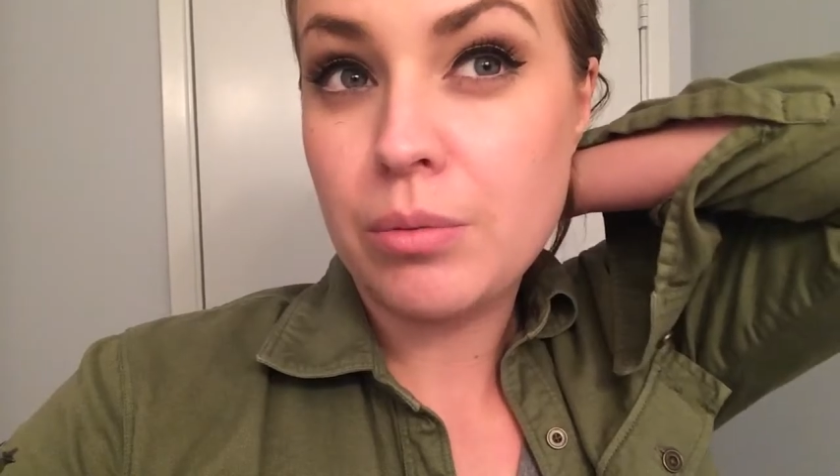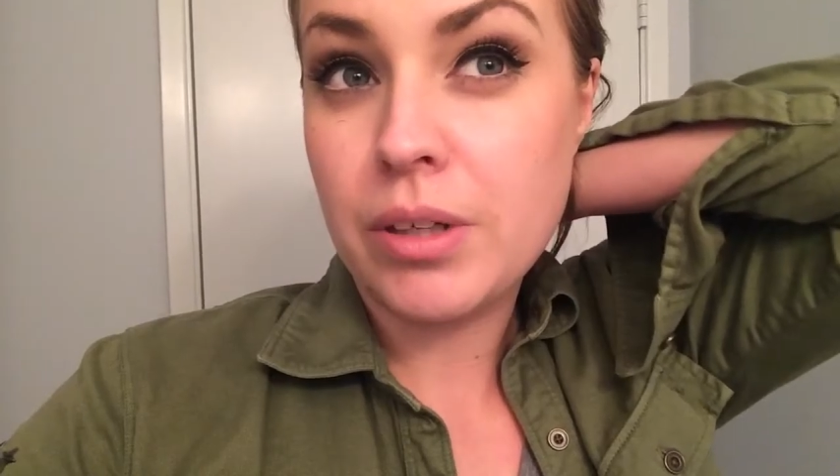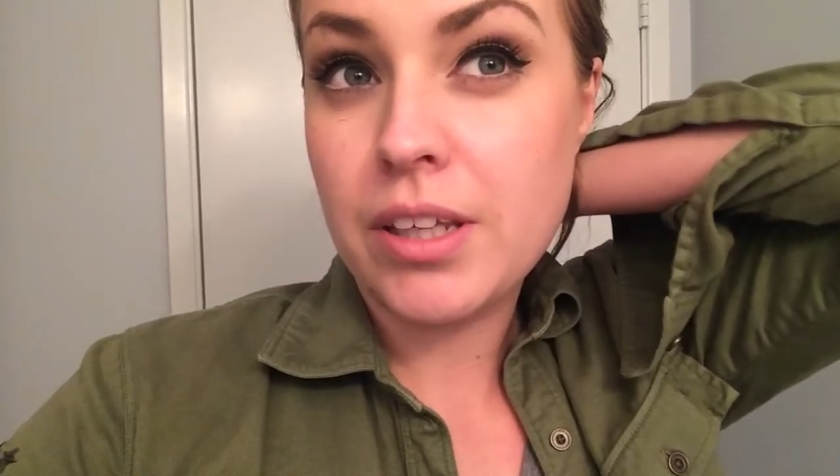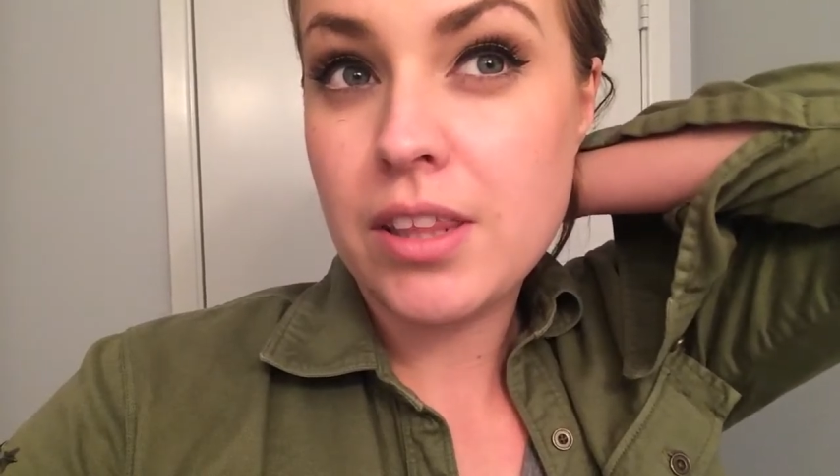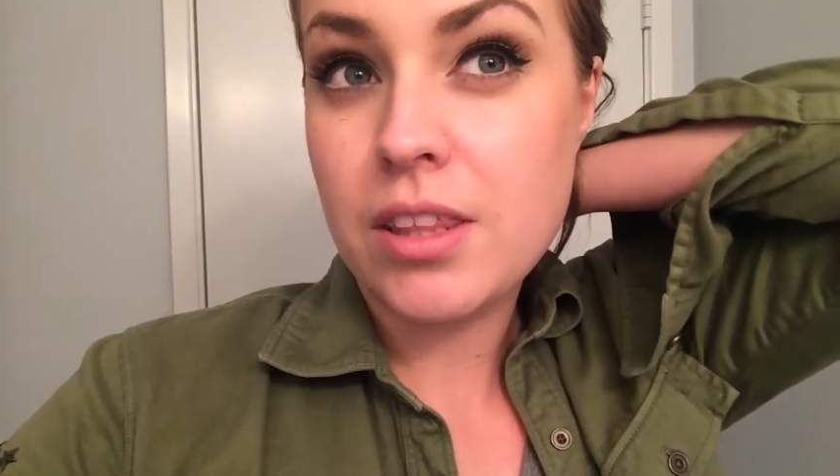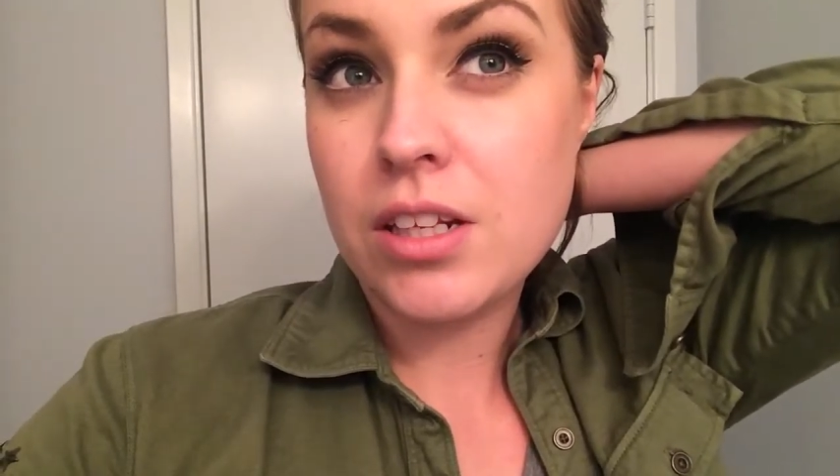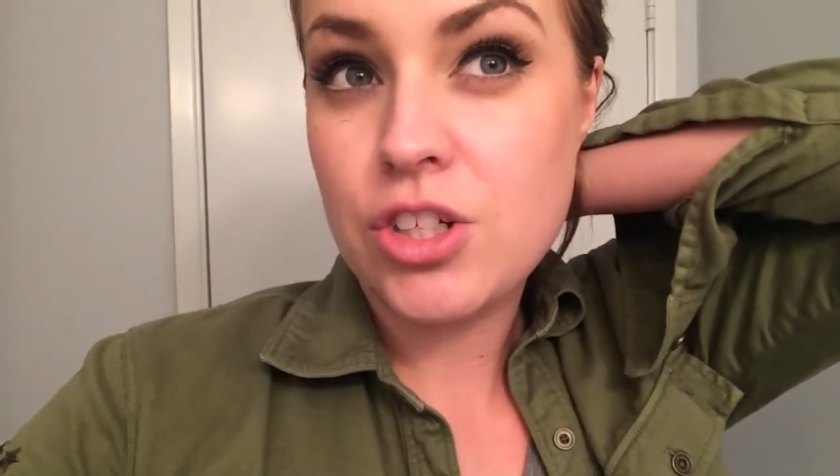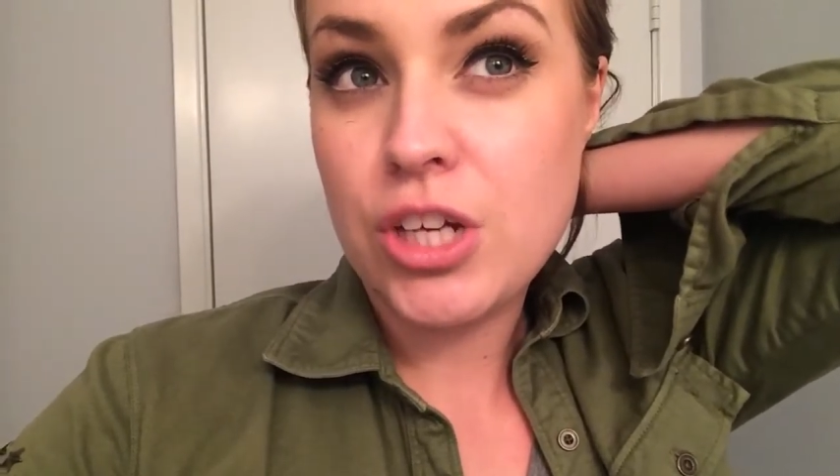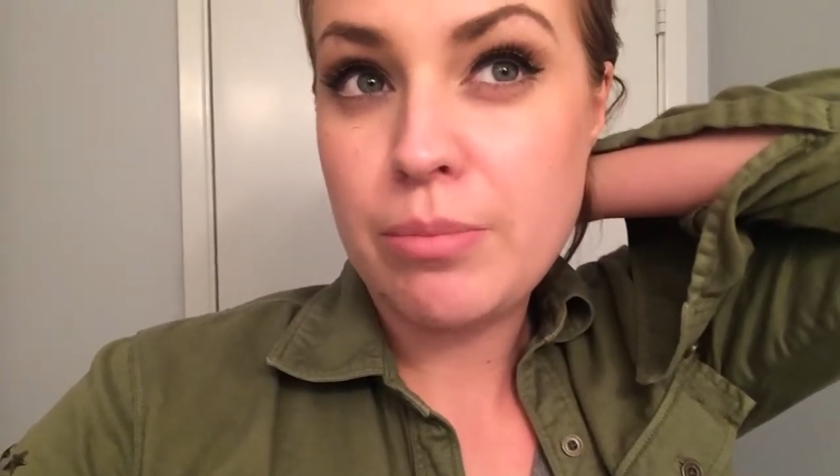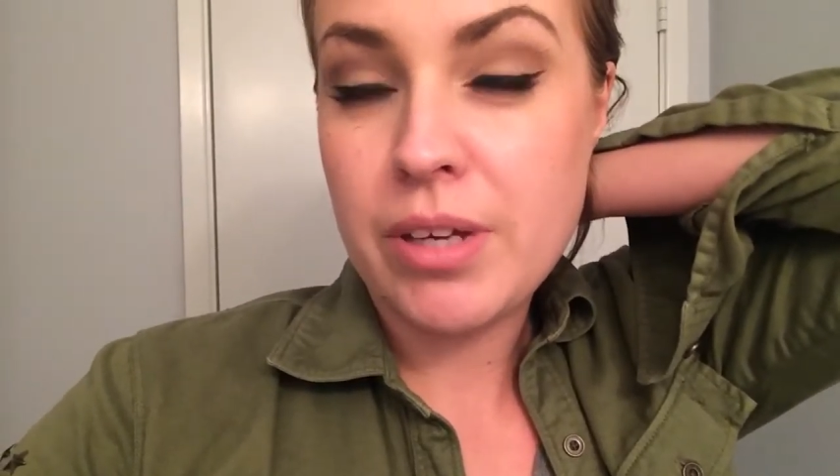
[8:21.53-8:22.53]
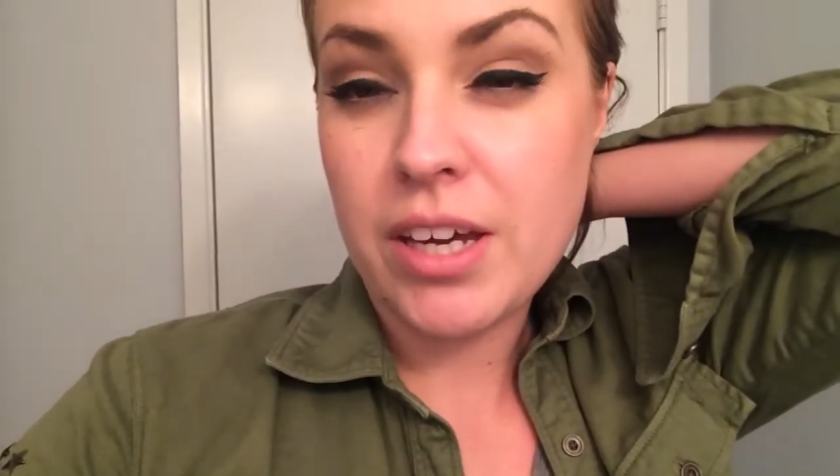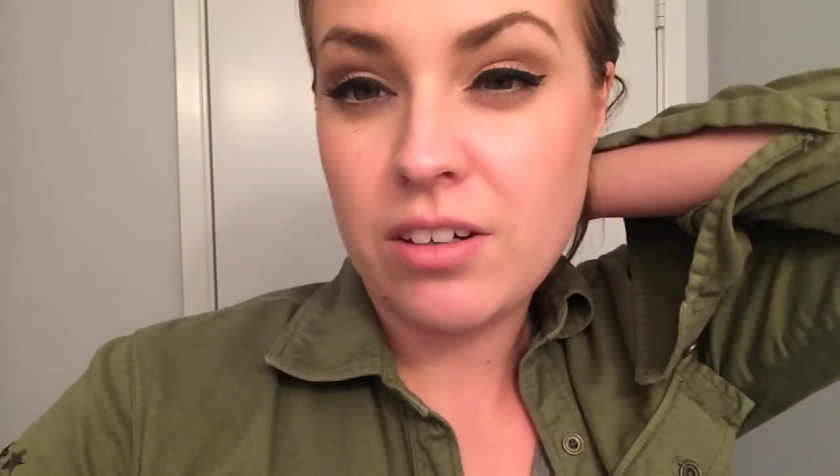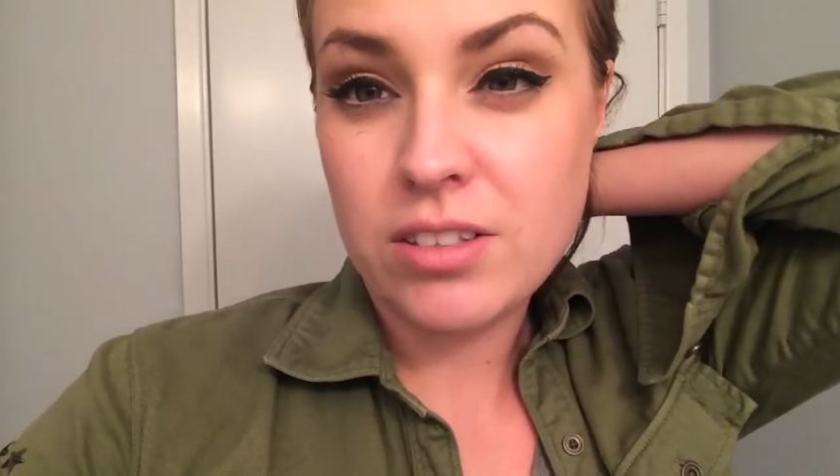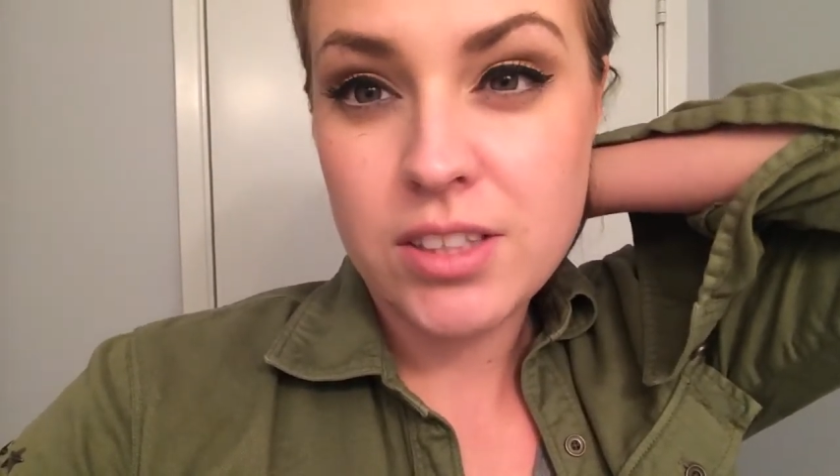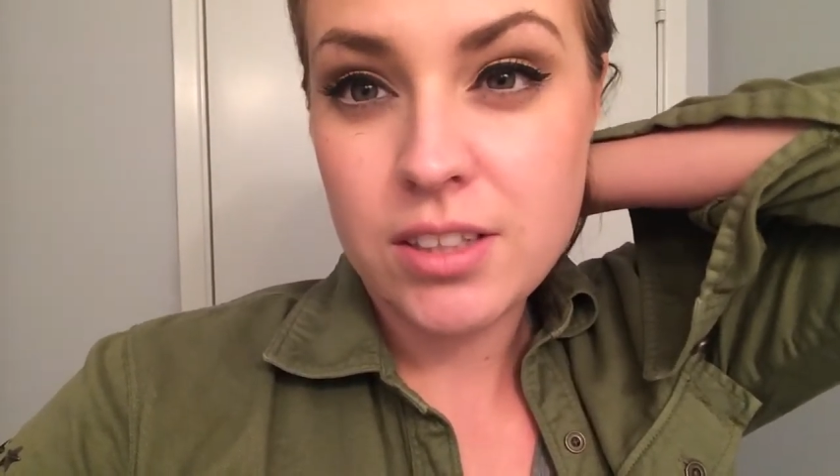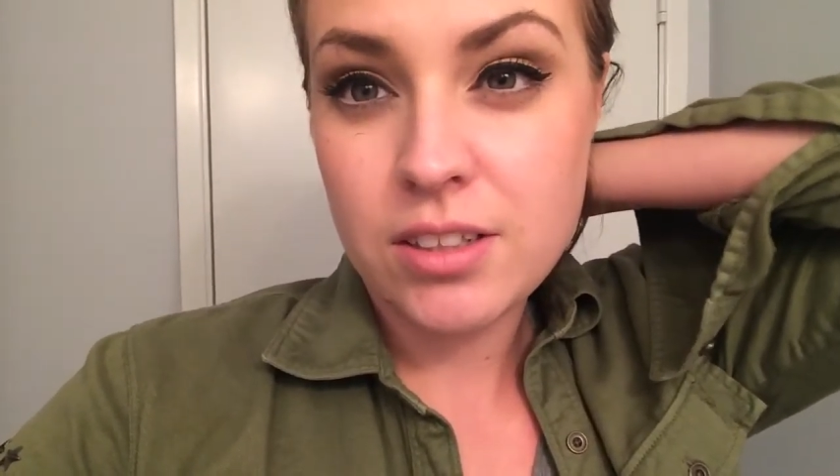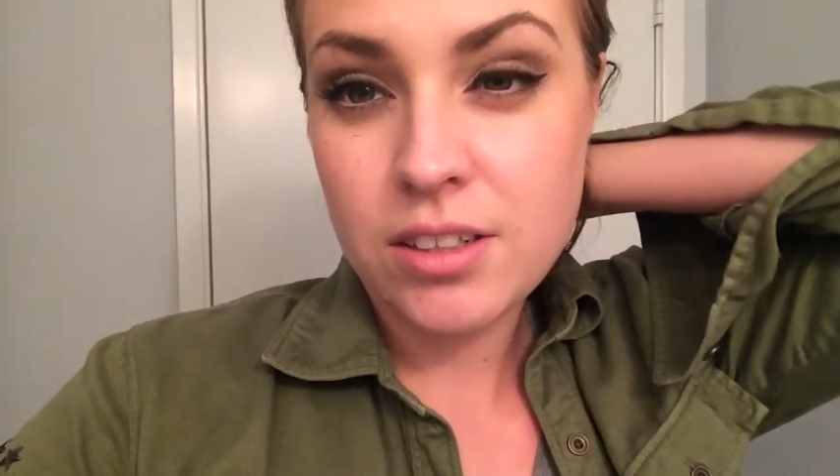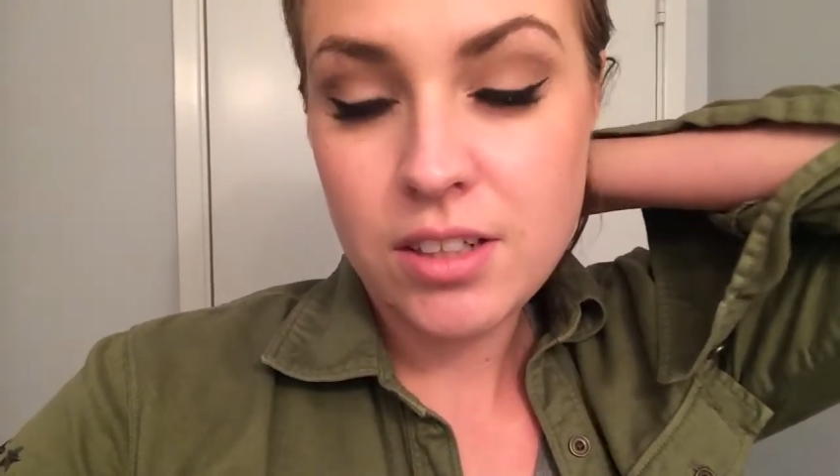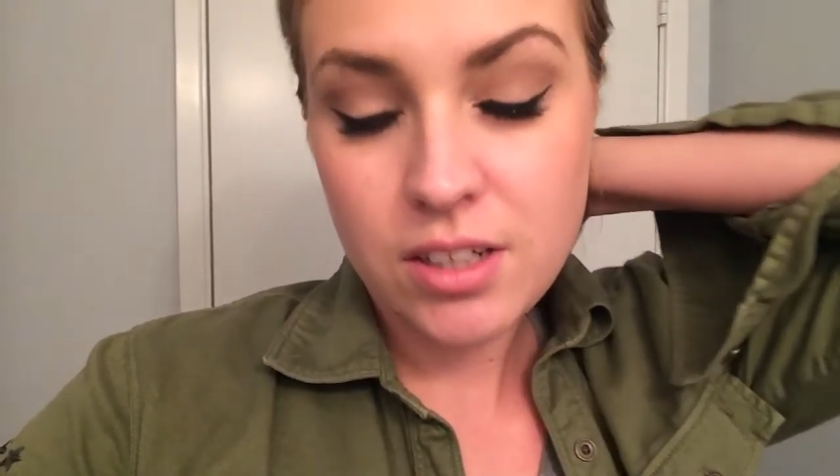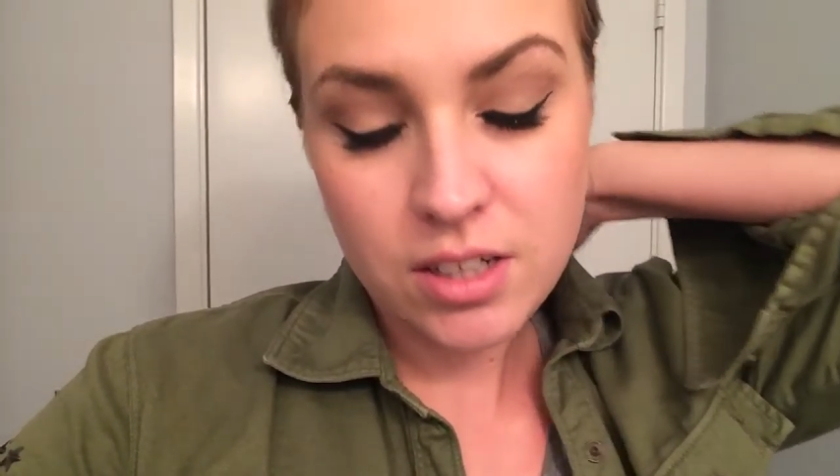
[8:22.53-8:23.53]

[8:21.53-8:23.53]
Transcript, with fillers: with Jamie Arentzen.